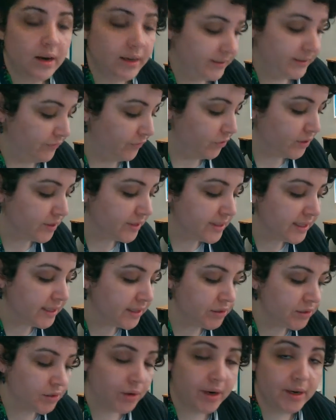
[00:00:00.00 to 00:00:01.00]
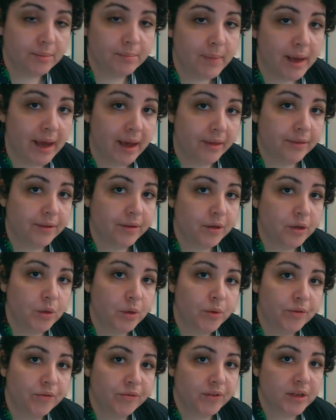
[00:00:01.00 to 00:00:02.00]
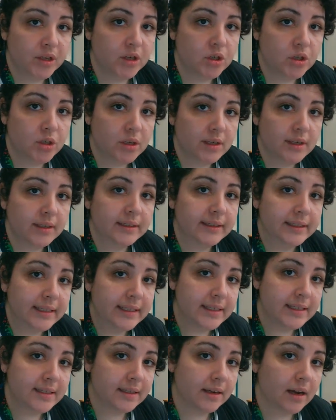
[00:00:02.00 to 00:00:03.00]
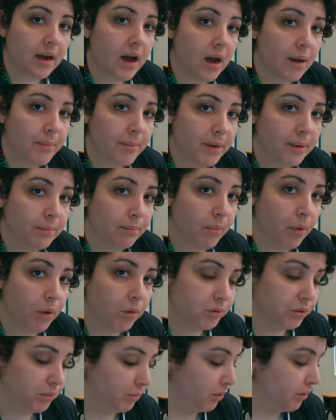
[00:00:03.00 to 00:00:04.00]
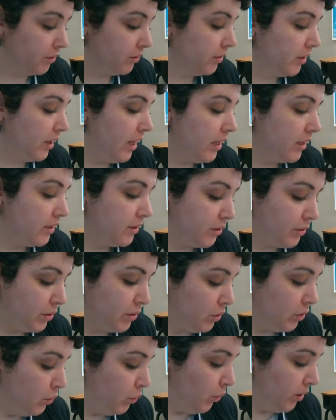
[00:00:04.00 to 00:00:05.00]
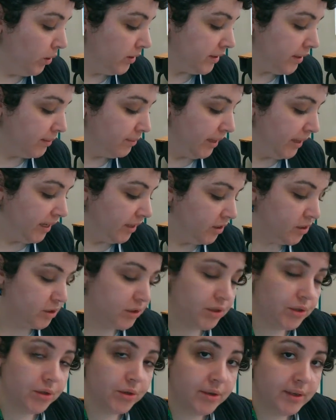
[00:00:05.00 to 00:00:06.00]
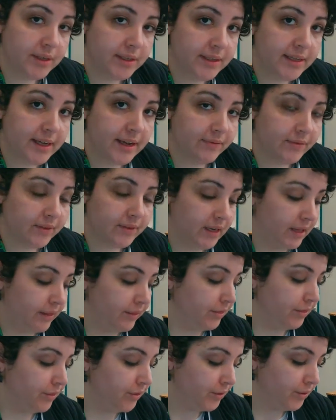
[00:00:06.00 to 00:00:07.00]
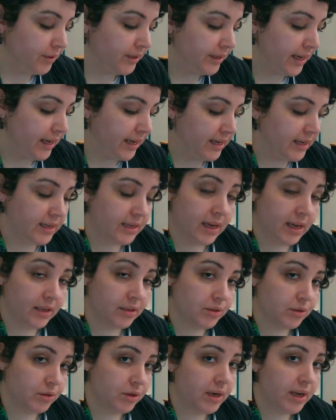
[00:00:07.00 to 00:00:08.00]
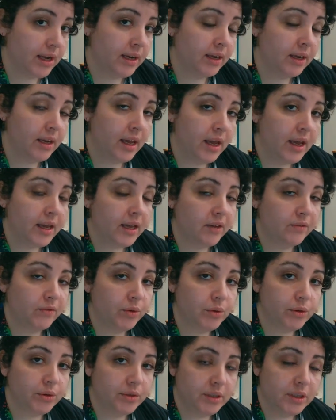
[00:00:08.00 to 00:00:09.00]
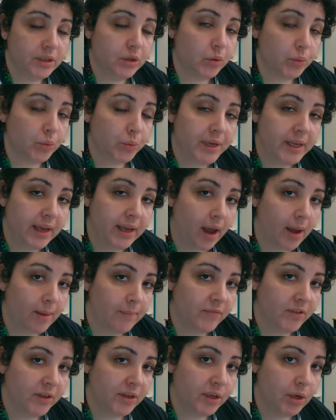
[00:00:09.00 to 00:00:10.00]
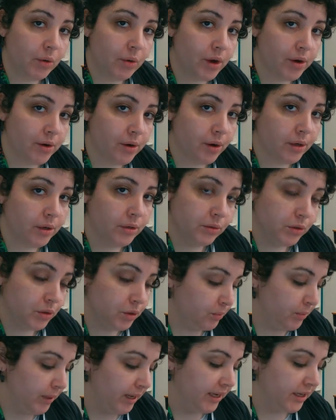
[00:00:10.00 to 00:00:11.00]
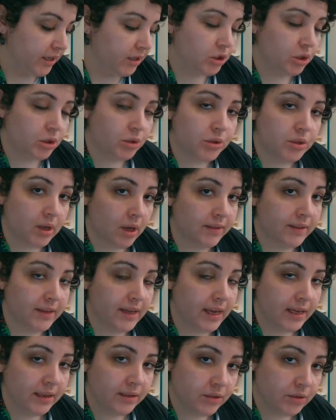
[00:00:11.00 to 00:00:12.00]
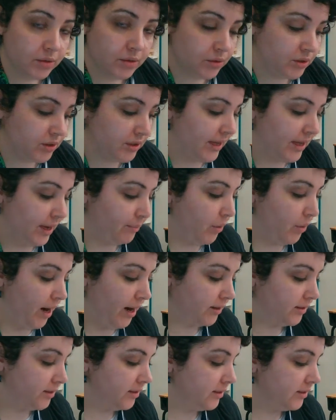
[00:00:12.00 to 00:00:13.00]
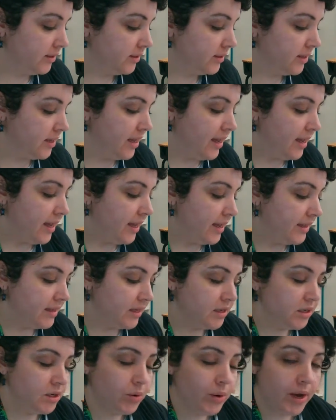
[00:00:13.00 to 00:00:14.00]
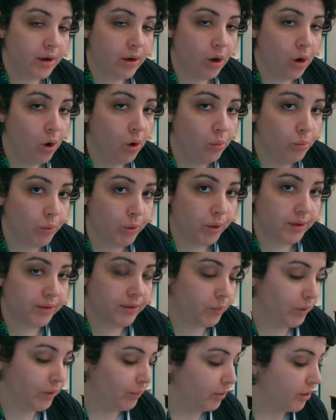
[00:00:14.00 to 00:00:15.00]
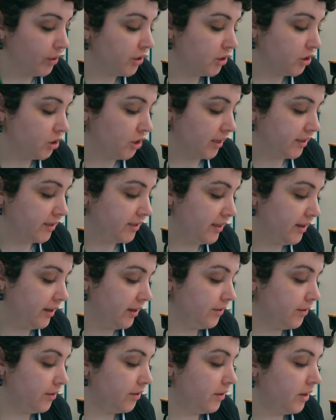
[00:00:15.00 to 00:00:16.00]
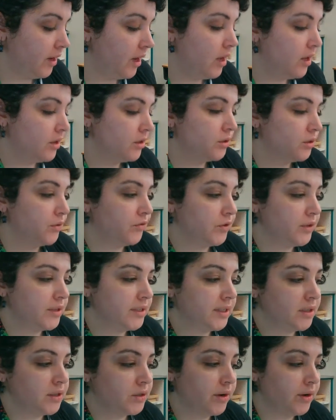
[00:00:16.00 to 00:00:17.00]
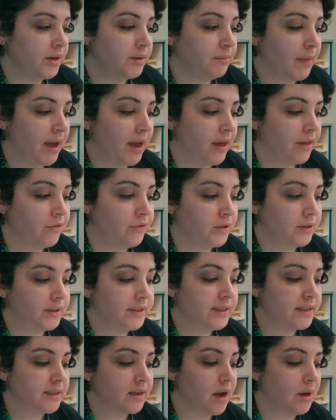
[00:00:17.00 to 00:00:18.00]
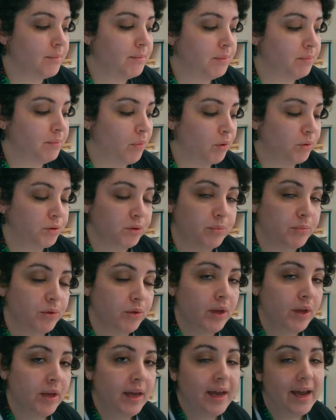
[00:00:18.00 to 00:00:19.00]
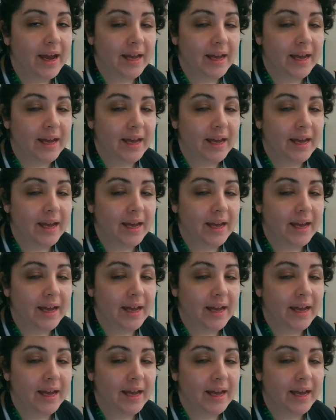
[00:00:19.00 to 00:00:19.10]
Right, for sixth grade math, you are finishing least common multiple. So you worked on pages 37 and 38 yesterday. If you looked at the recap video on our YouTube page, you saw the answers to that practice, and then you had homework that we were going to check together. So for sixth grade math, for least common multiple,